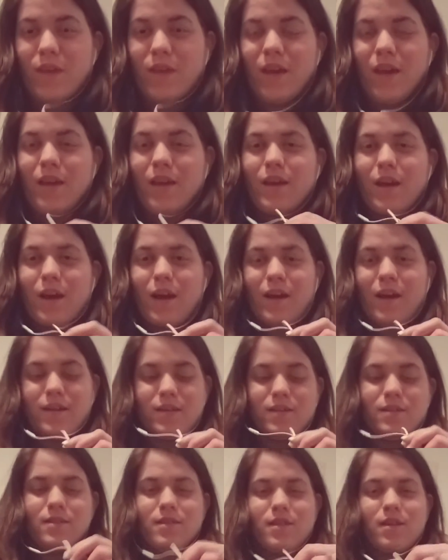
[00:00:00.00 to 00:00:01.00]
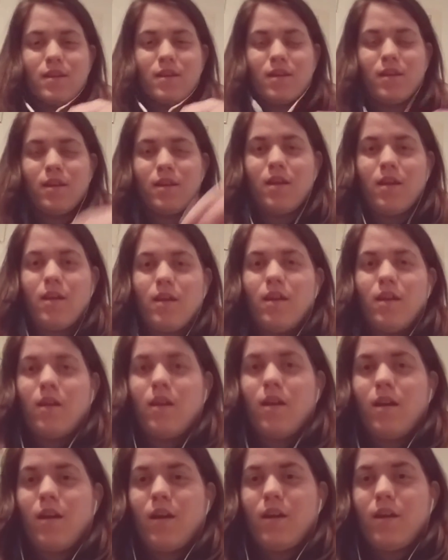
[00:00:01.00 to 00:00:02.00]
Hey guys,
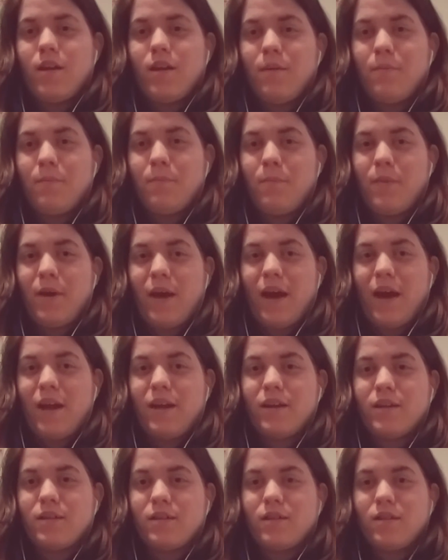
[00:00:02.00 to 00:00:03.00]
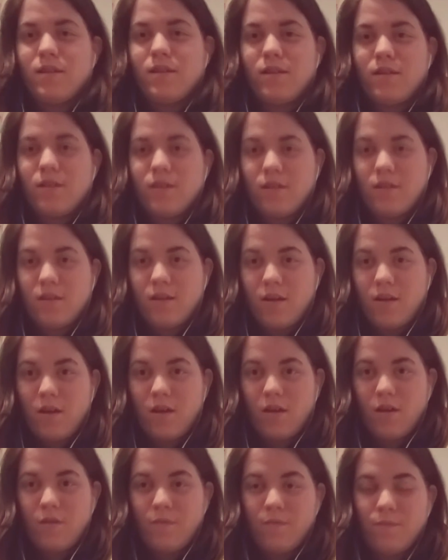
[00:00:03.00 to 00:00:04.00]
I am back.
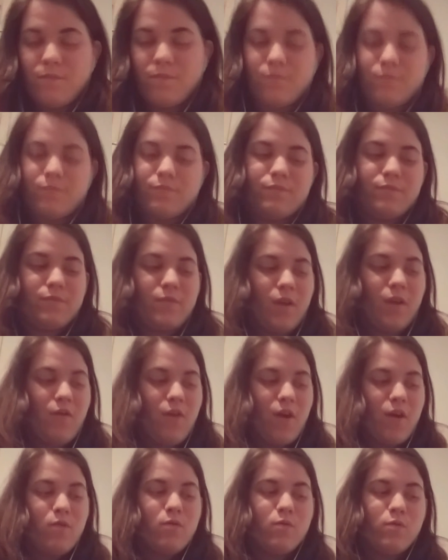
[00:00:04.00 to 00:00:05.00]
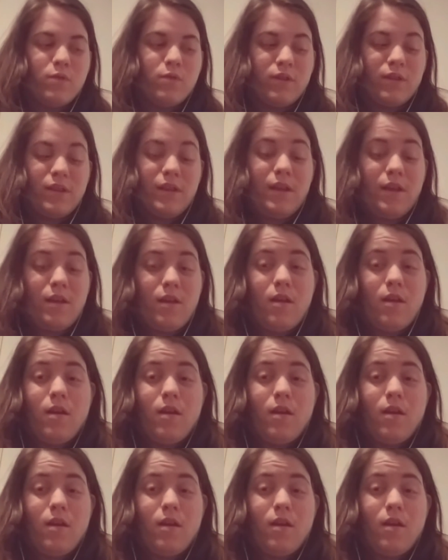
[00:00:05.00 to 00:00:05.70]
I've had a really